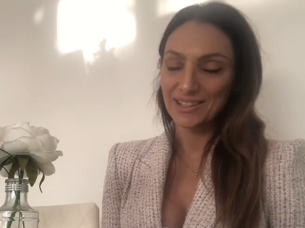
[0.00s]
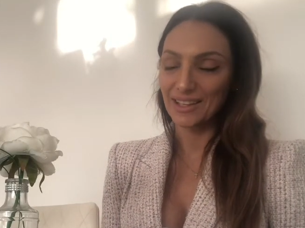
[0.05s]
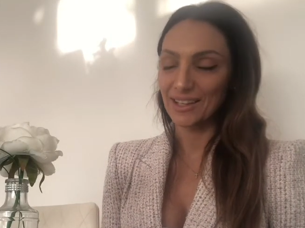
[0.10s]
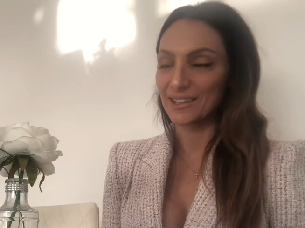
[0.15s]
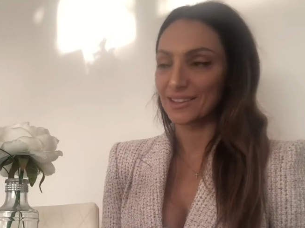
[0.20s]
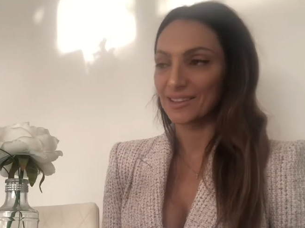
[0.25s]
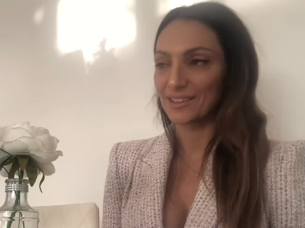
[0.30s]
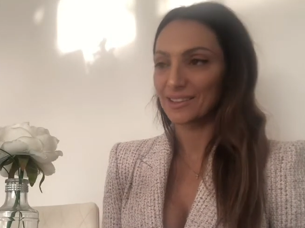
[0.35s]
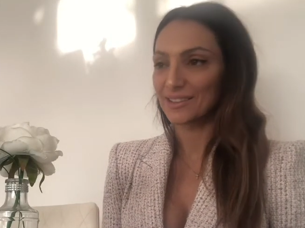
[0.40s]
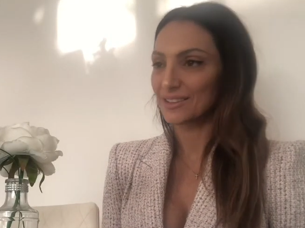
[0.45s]

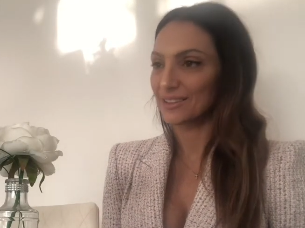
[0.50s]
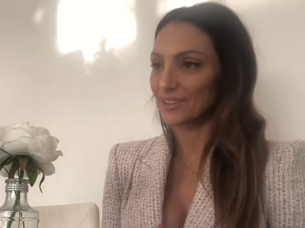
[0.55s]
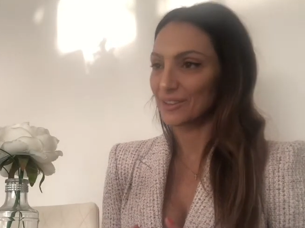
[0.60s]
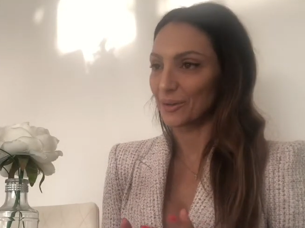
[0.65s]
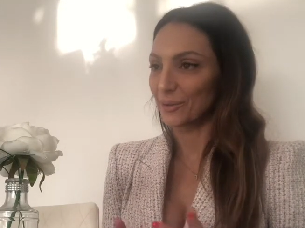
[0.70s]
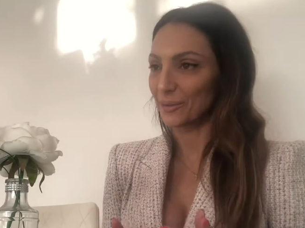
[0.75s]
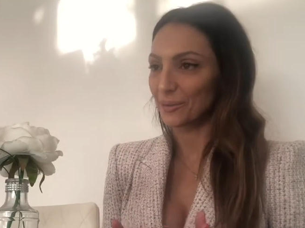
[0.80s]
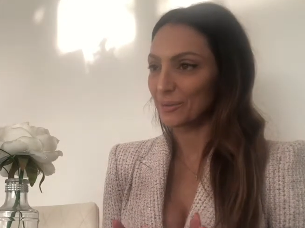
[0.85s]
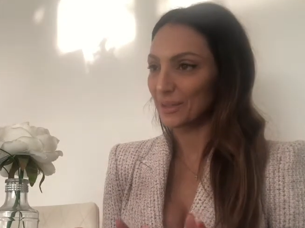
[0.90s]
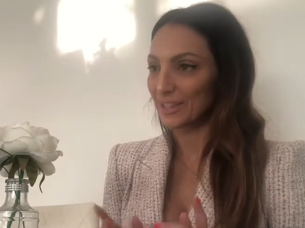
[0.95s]
And
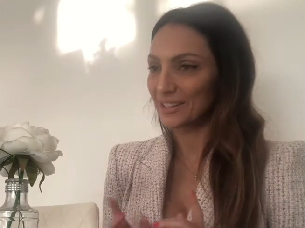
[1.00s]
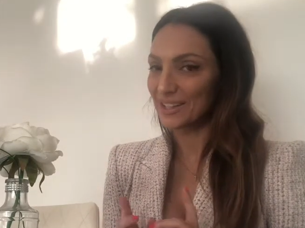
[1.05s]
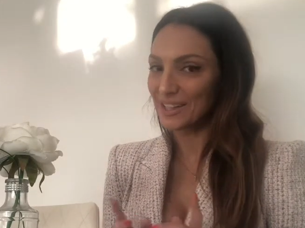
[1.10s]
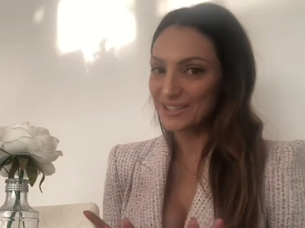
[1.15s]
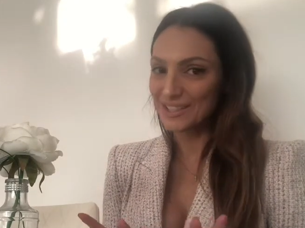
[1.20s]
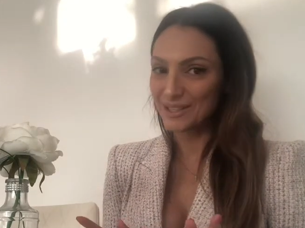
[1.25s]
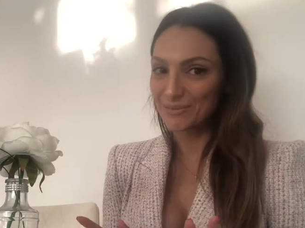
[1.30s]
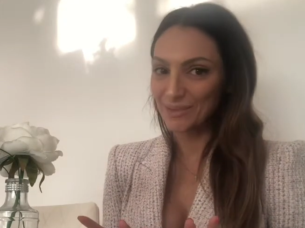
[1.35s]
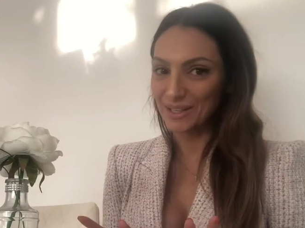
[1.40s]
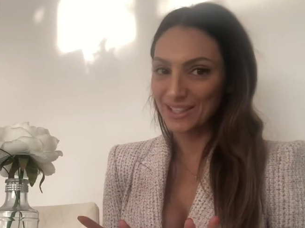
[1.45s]
no, it
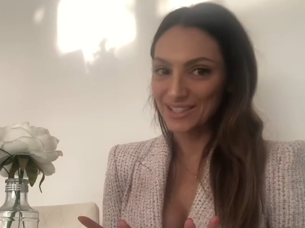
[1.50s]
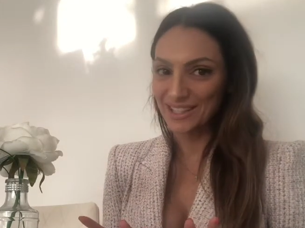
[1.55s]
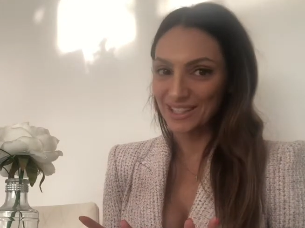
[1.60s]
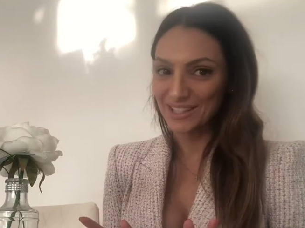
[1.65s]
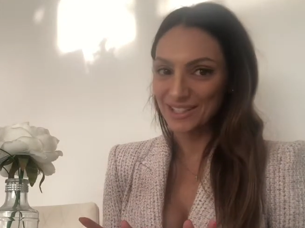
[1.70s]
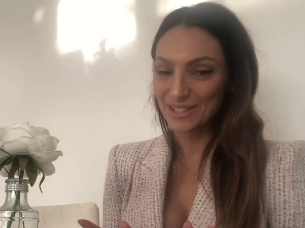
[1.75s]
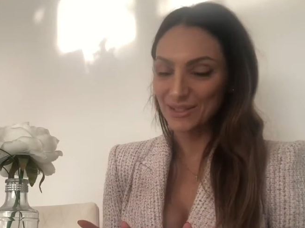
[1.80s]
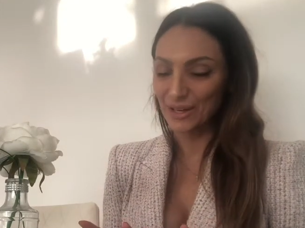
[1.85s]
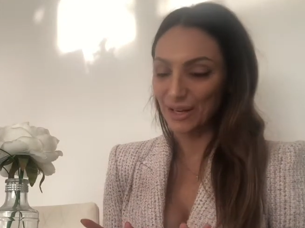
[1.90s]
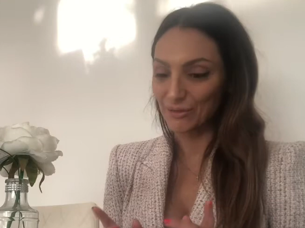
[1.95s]
doesn't make
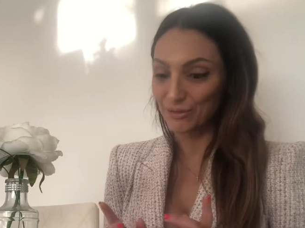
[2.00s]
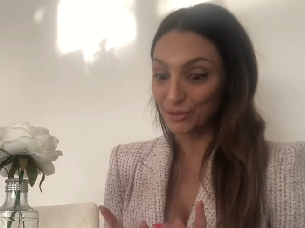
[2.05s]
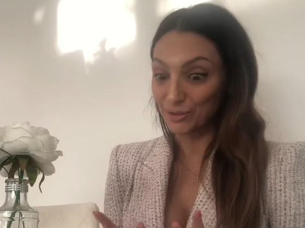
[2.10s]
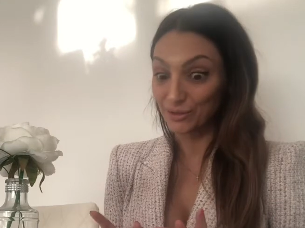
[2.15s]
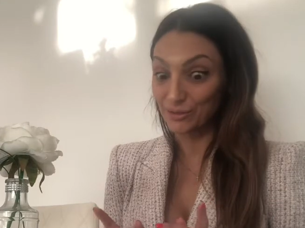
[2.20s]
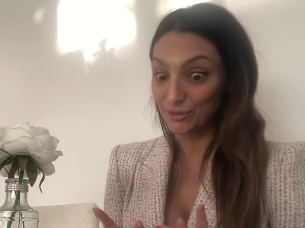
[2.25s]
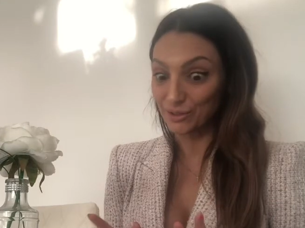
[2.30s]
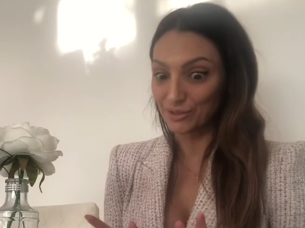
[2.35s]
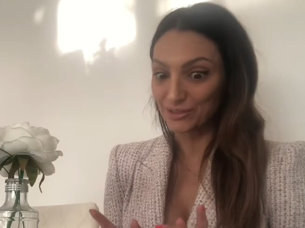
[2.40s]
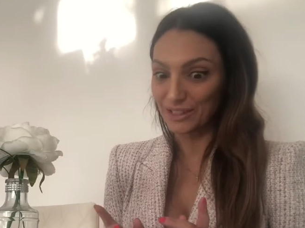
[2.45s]
sense to have
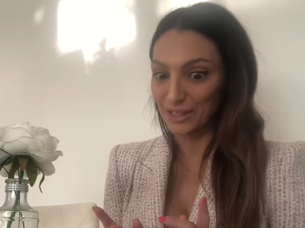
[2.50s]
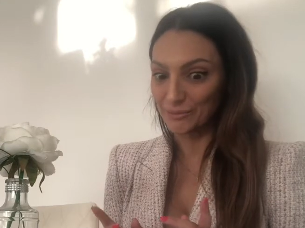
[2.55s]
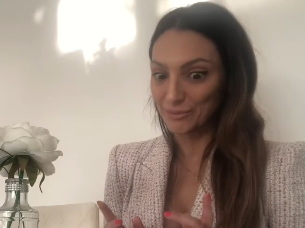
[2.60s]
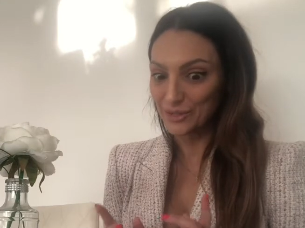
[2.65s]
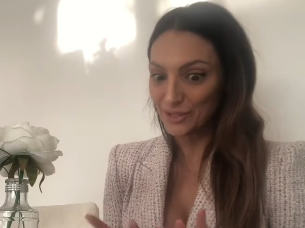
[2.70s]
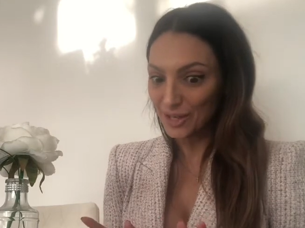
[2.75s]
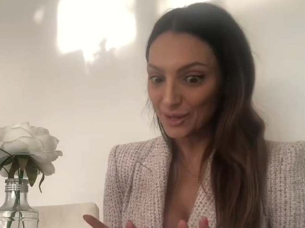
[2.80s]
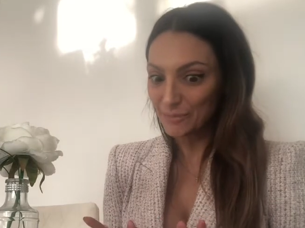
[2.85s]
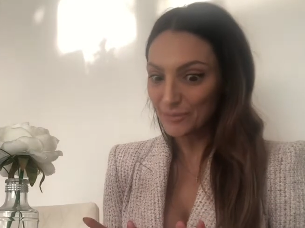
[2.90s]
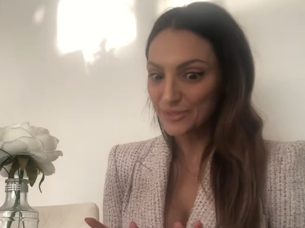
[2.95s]
two
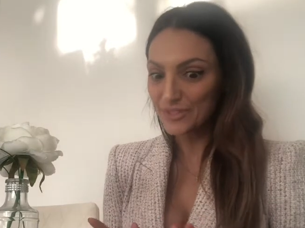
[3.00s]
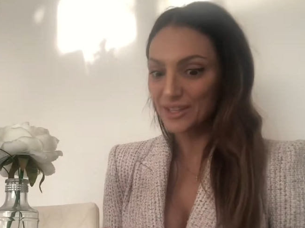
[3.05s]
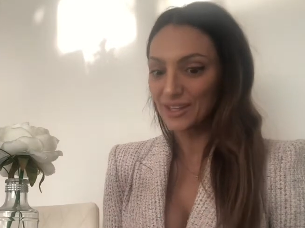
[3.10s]
full-time jobs.